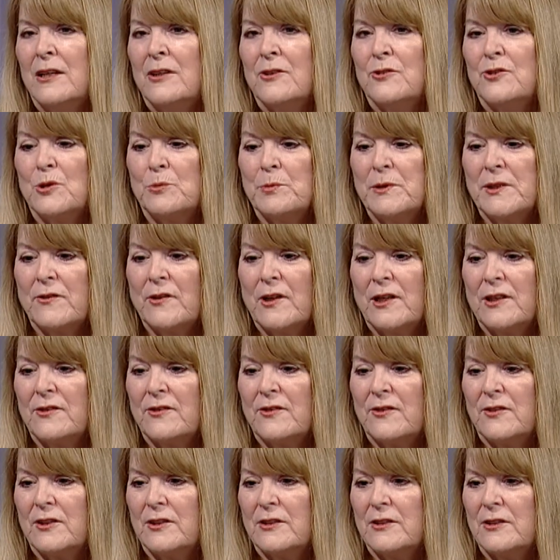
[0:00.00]
So
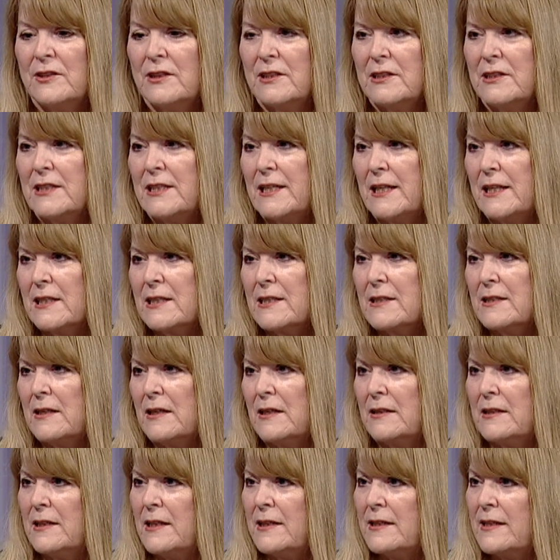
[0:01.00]
besides the, the ticks,
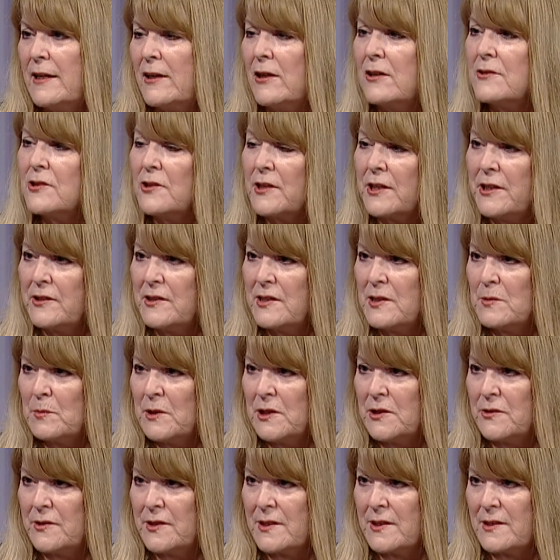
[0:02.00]
and they also carry some
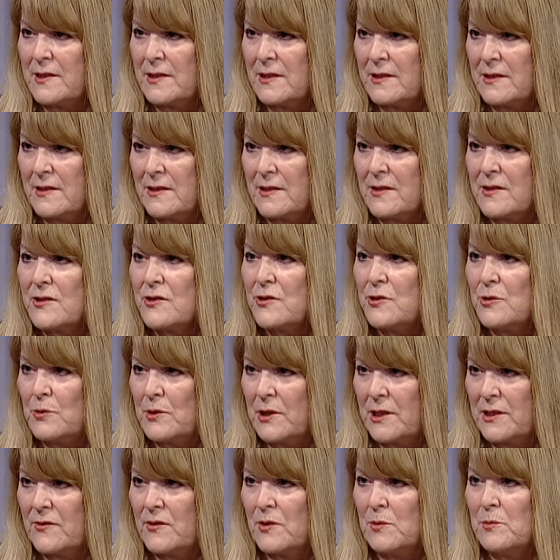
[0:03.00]
other diseases too,
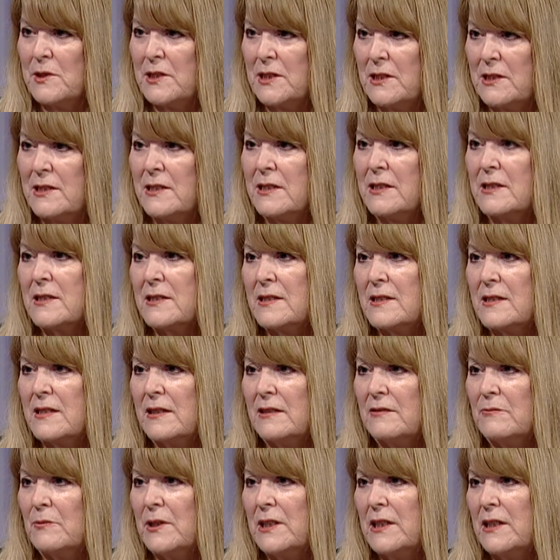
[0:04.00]
right? Some of the ticks
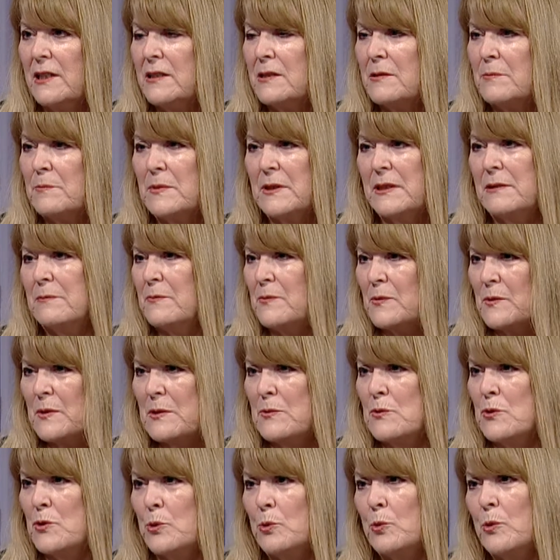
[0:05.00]
that we yeah, there, but
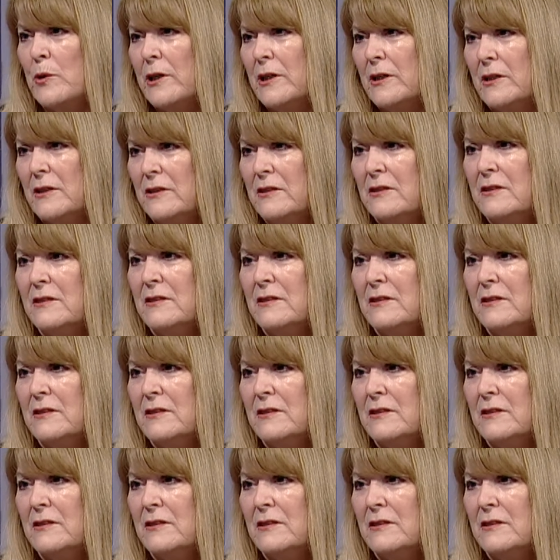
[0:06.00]
that are rare.